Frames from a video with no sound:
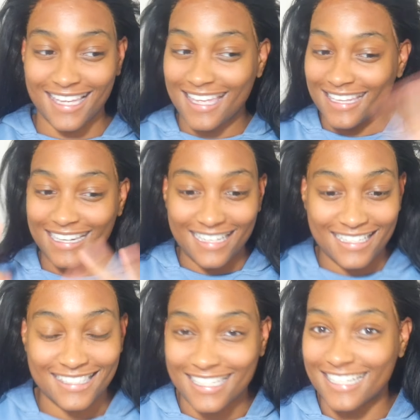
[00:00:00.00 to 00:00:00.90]
It
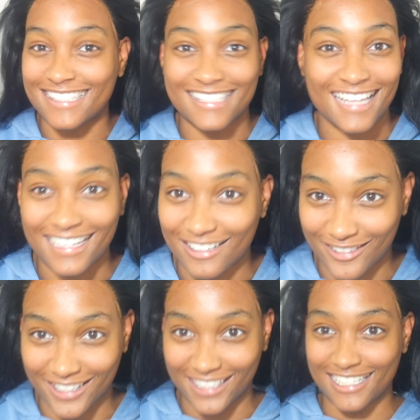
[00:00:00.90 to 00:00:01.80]
eats and it's not even
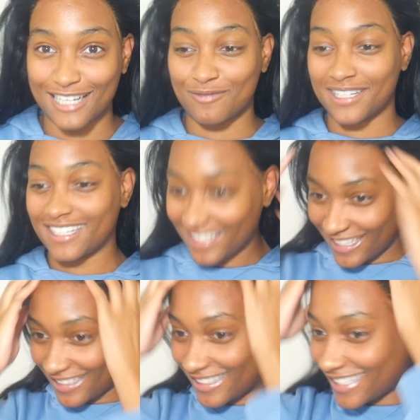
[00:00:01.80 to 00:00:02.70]
cleaned up and it
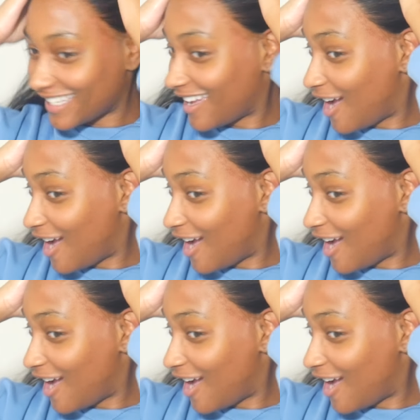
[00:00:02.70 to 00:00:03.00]
eats.